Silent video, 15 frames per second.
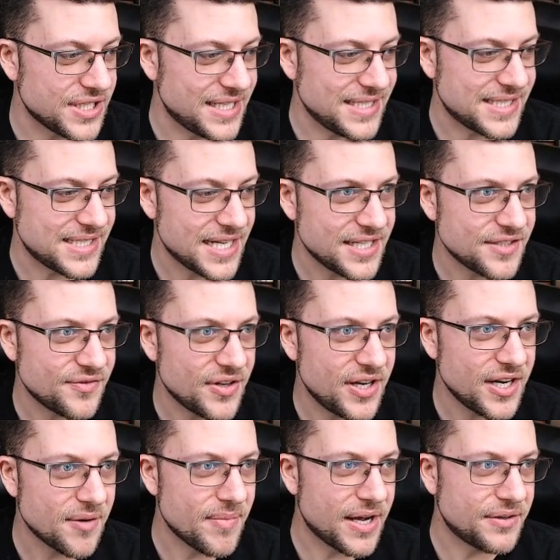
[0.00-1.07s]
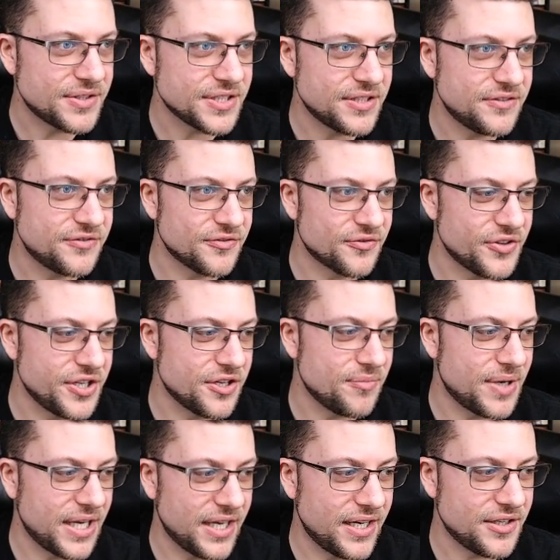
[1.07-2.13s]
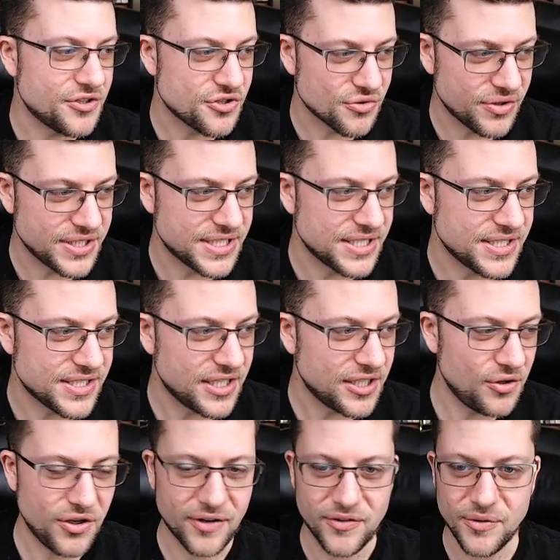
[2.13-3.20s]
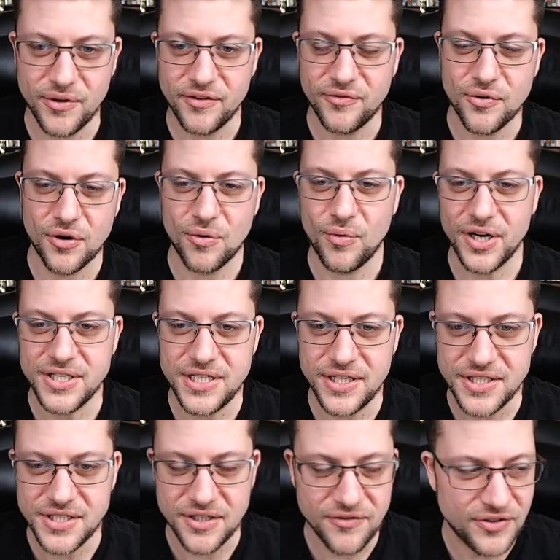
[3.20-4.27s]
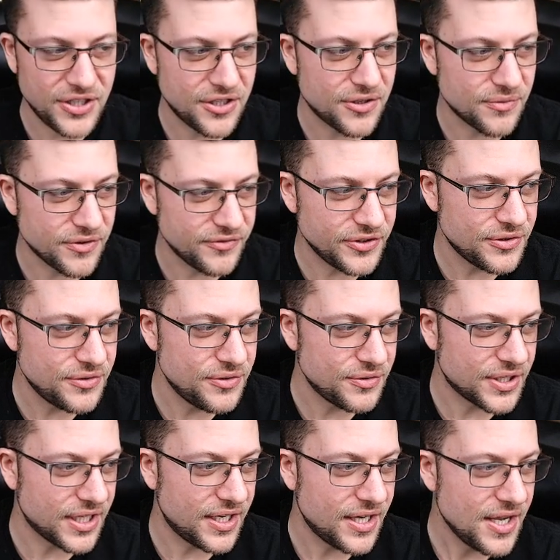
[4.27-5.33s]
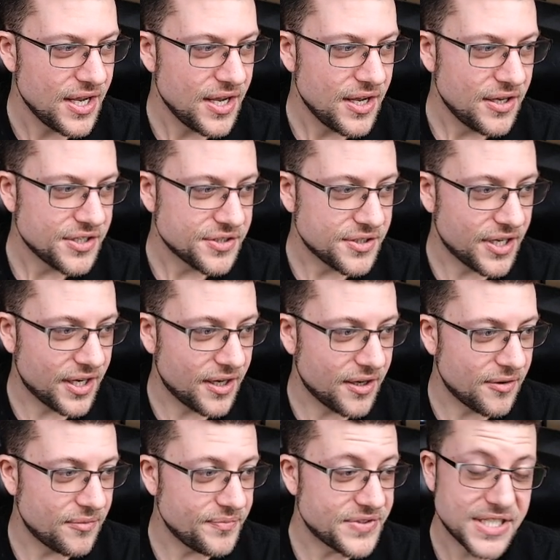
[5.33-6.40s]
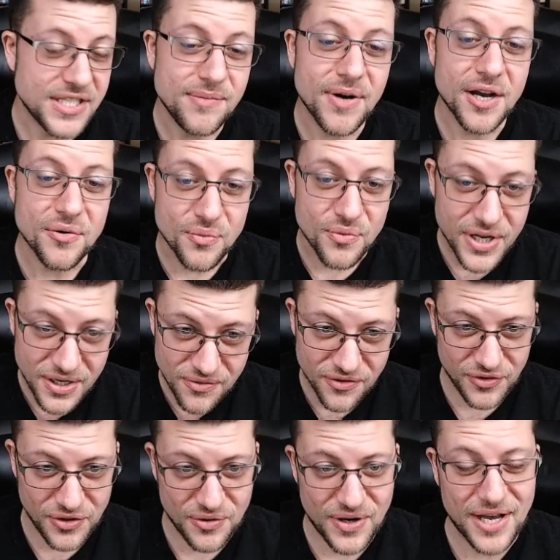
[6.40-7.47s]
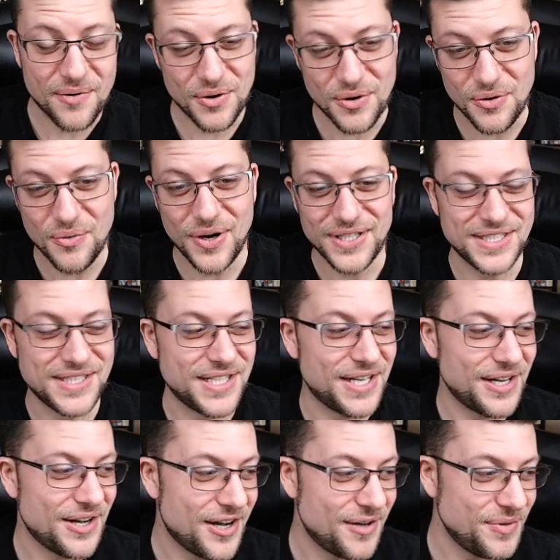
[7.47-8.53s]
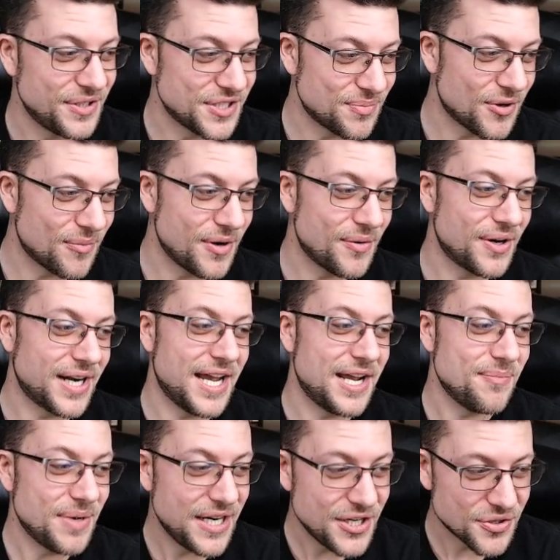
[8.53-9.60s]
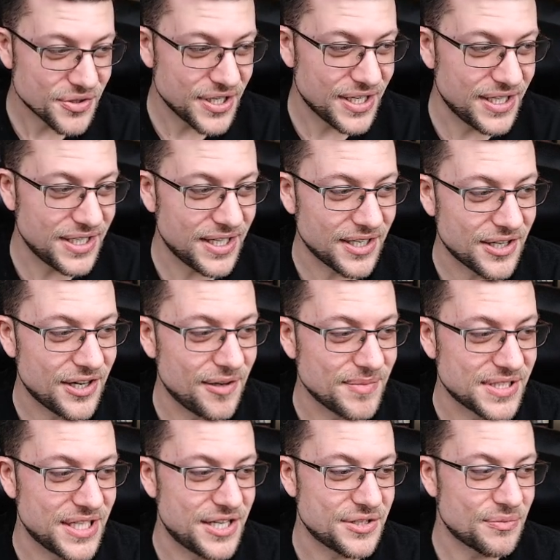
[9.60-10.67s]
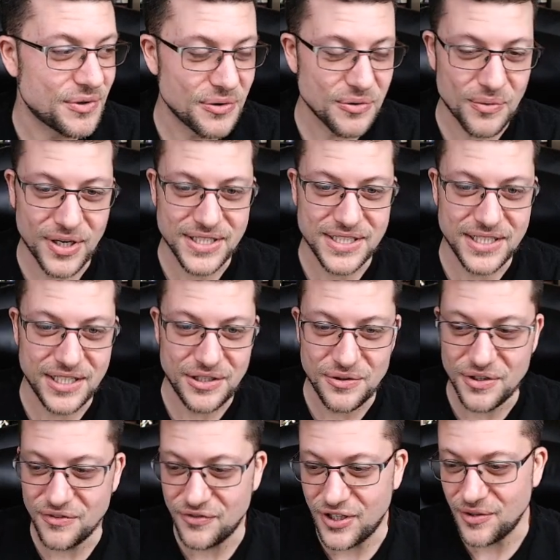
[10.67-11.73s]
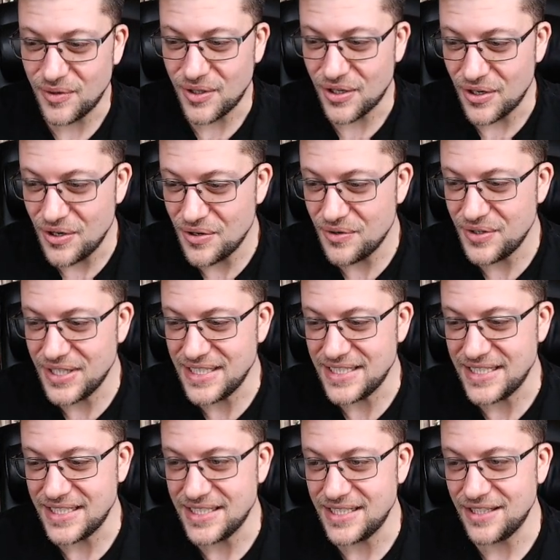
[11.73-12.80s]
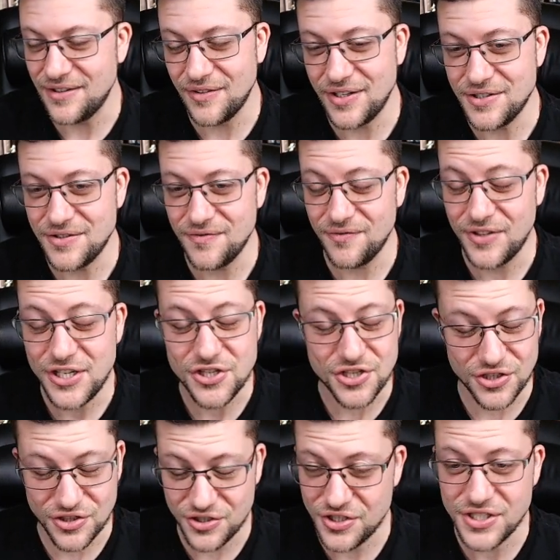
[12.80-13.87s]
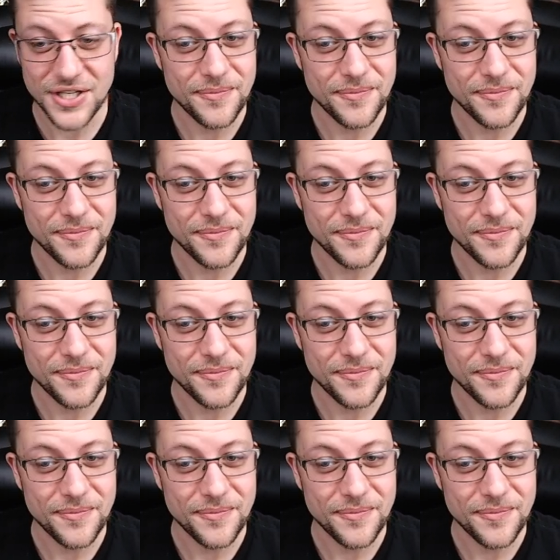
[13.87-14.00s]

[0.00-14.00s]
a satisfying amount of freedom and choices. Thank you to everyone for watching this video review. You can see my written review at roguewatson.com. You can support my work at patreon.com/roguewatson, and you can follow our own D&D adventures